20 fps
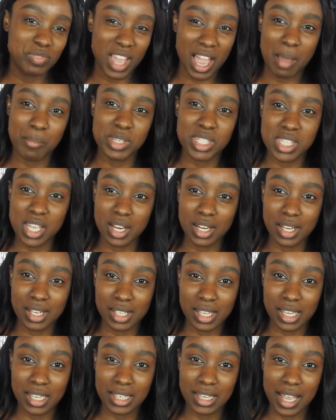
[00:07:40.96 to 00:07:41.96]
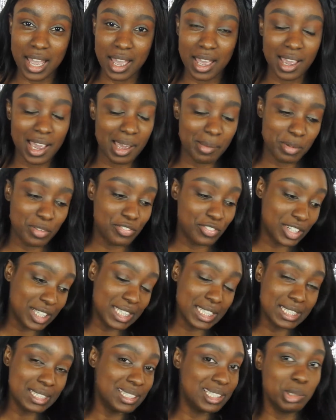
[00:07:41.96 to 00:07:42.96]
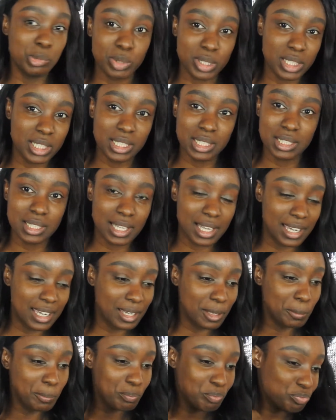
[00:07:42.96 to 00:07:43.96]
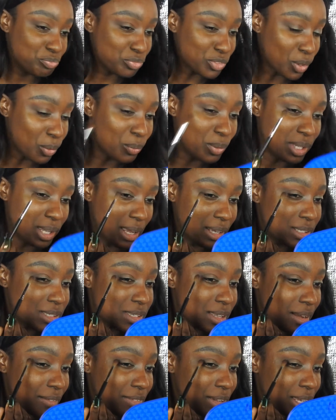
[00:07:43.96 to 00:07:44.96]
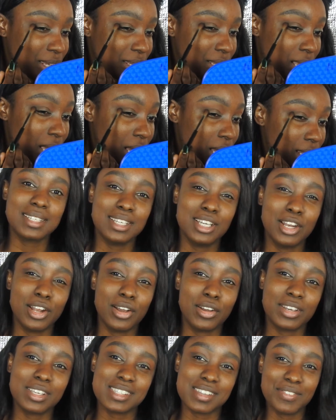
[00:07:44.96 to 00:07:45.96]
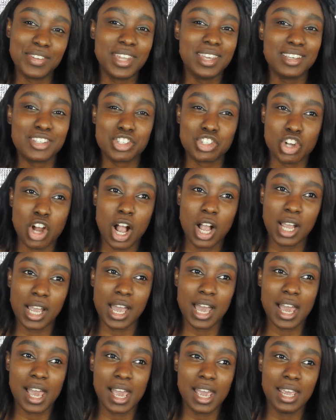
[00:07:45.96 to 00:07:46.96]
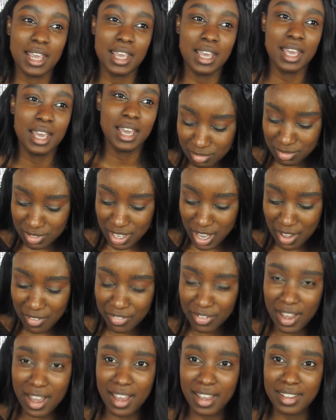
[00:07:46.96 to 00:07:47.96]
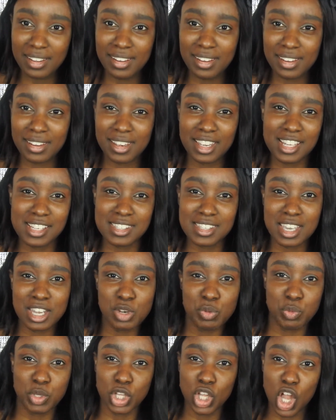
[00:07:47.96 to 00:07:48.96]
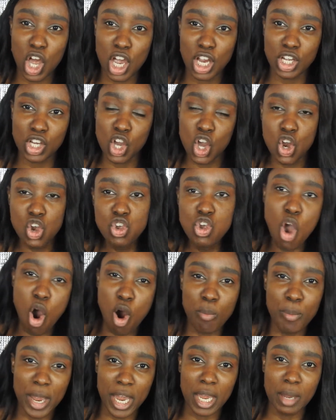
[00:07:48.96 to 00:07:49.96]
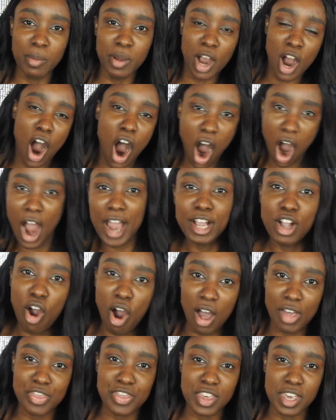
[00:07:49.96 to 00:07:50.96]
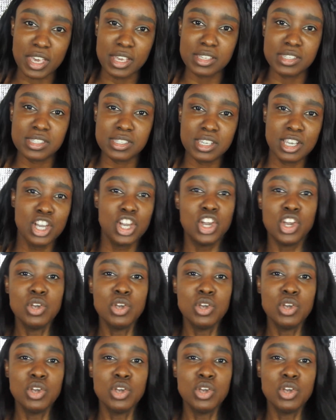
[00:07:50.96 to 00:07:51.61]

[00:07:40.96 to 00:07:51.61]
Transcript: I'm a sucker like that. I'm a freaking Libra, like, we like stuff like that, you know, because I feel like a strong guy, tough guy, he's gonna be like, no babe, I got this.